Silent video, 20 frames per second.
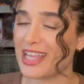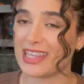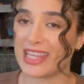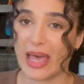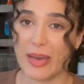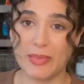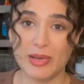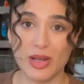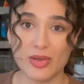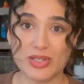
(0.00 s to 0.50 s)

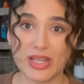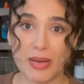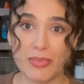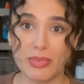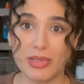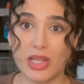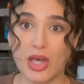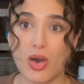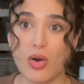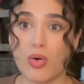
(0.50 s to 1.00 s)
Let me know down
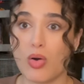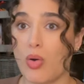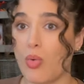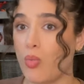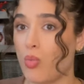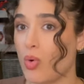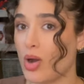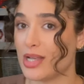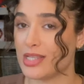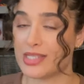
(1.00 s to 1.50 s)
below
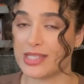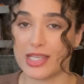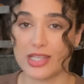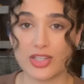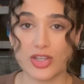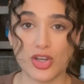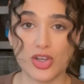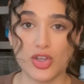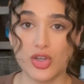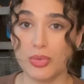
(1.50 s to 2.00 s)
what scents
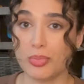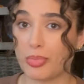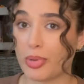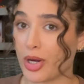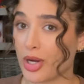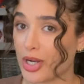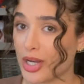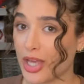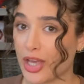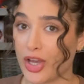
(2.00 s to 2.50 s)
are you
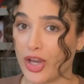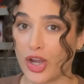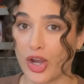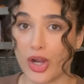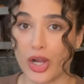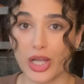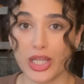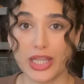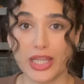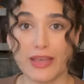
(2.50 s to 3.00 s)
burning
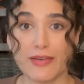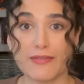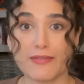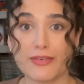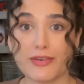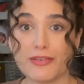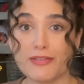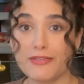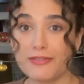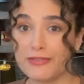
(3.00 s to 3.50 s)
currently
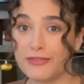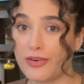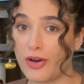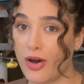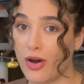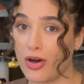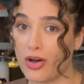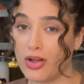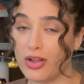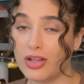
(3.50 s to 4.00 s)
for
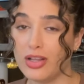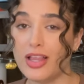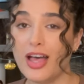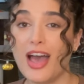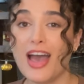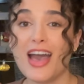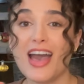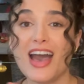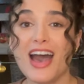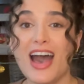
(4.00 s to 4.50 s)
fall.
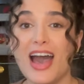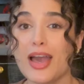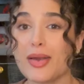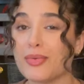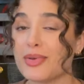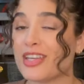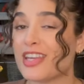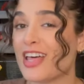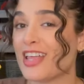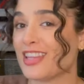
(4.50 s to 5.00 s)
I
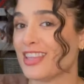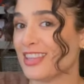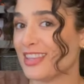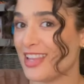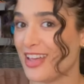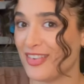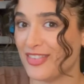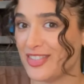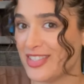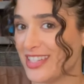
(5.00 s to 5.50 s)
would
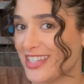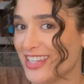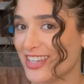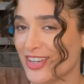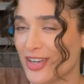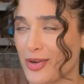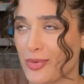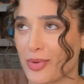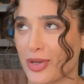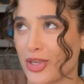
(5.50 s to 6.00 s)
love to
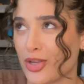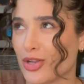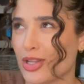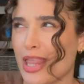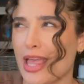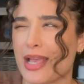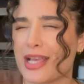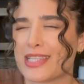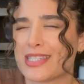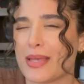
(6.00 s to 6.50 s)
hear what your
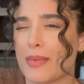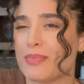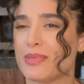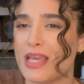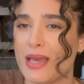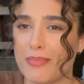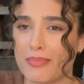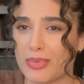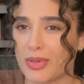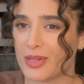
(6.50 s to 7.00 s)
like
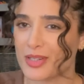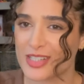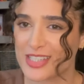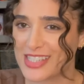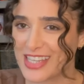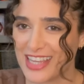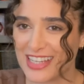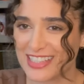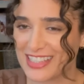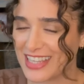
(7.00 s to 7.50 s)
September
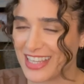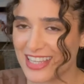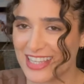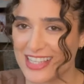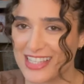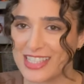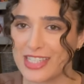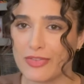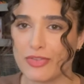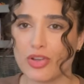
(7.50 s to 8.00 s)
scent
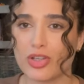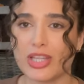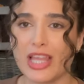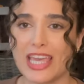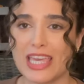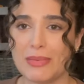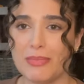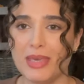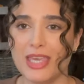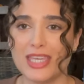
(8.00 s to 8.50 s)
is. If you're
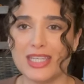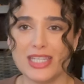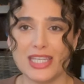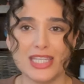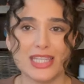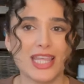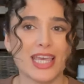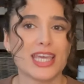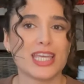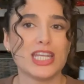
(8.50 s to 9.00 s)
like me and
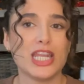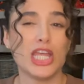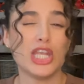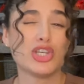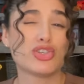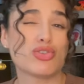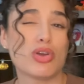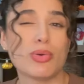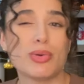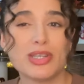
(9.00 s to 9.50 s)
need like an
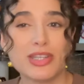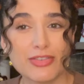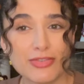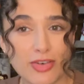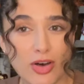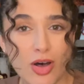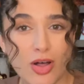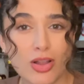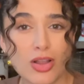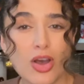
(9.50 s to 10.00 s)
intro into
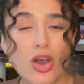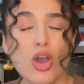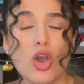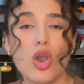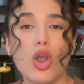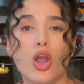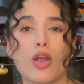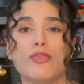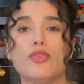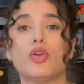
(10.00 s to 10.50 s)
fall,
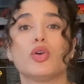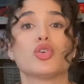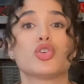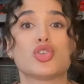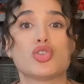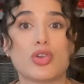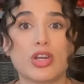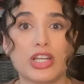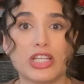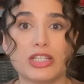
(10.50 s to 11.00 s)
or if you go
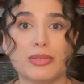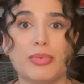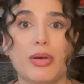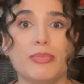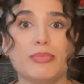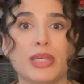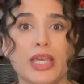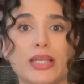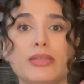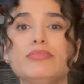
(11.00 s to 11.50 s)
straight into
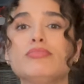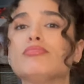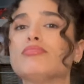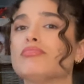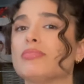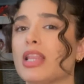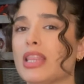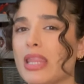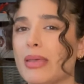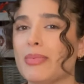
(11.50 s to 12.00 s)
pumpkin,
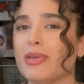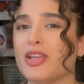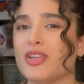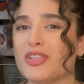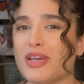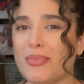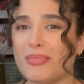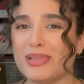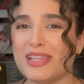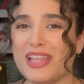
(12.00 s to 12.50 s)
let me know
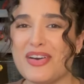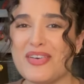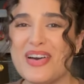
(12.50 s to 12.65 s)
down below.